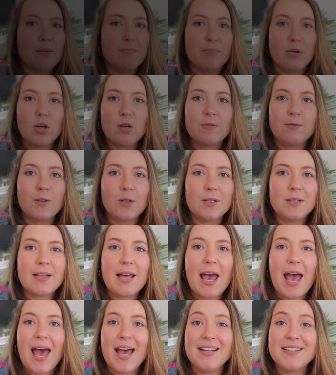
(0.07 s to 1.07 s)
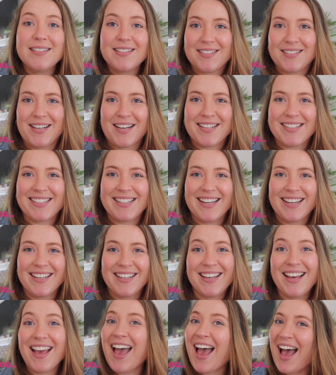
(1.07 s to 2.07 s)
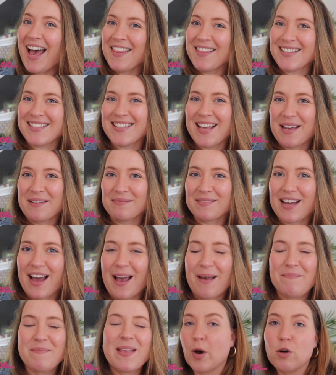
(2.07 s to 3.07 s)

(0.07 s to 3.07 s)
beautiful and disgusting at the same time.